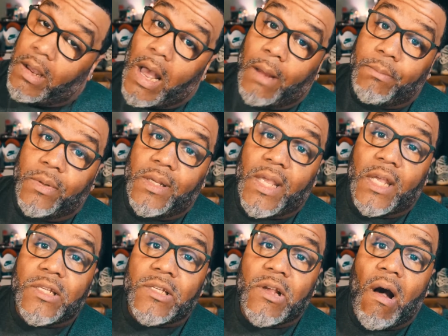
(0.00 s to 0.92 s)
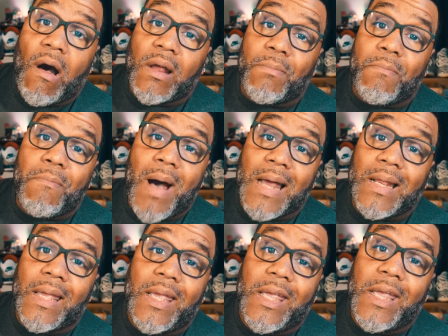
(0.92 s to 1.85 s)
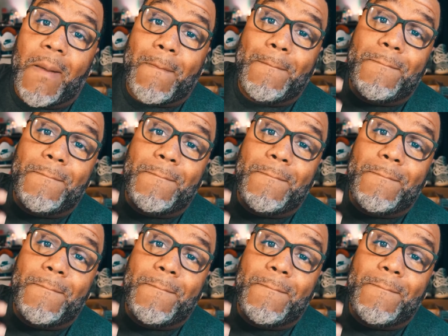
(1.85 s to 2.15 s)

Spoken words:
I'm Kicksguard. I'm out of here.